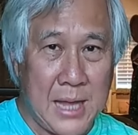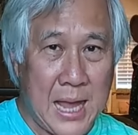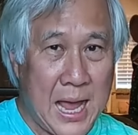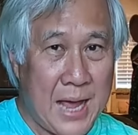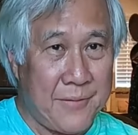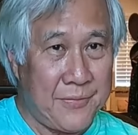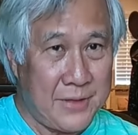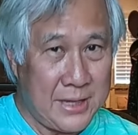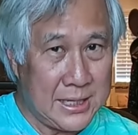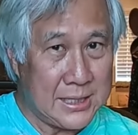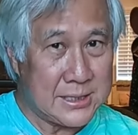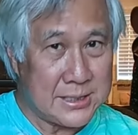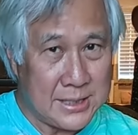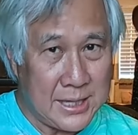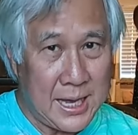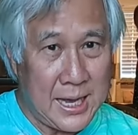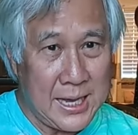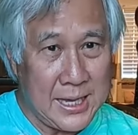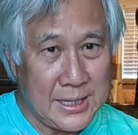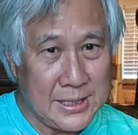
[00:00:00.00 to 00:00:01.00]
have things
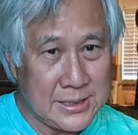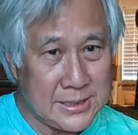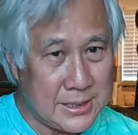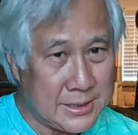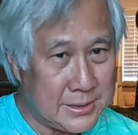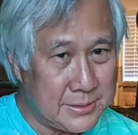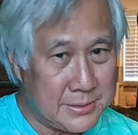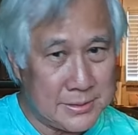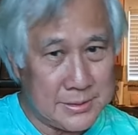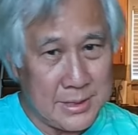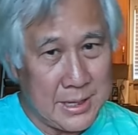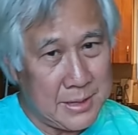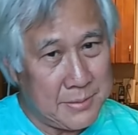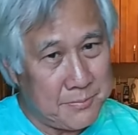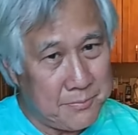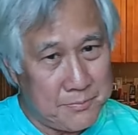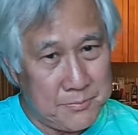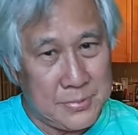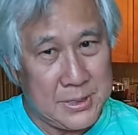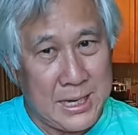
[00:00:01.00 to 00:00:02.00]
nice
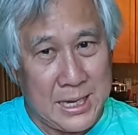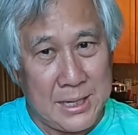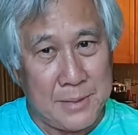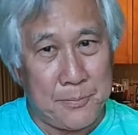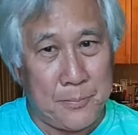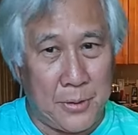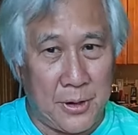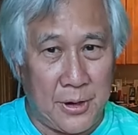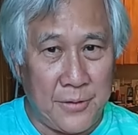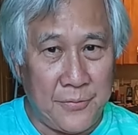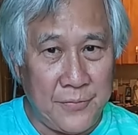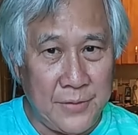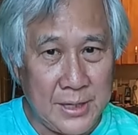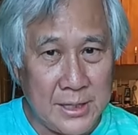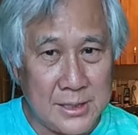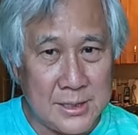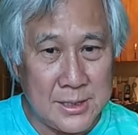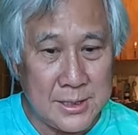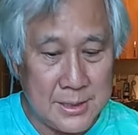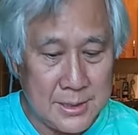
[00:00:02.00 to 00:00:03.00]
and kind of
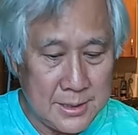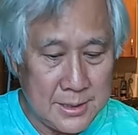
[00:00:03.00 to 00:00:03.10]
perfect.